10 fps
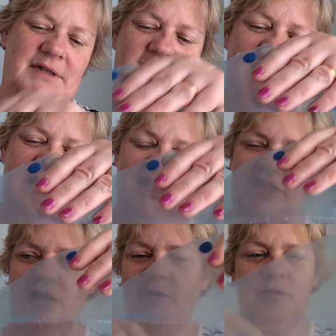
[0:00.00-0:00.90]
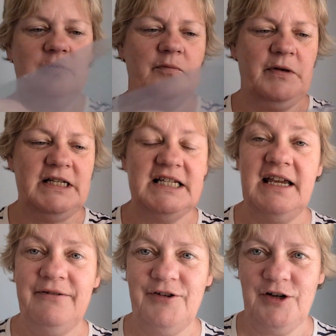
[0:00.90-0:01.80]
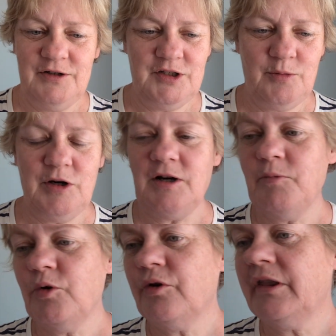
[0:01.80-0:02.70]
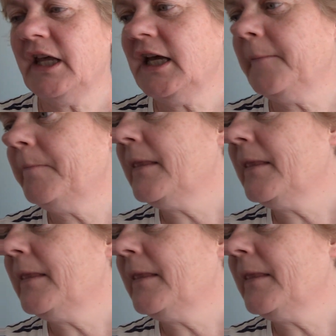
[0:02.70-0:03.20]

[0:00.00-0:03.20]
I shall endeavour to work more on that.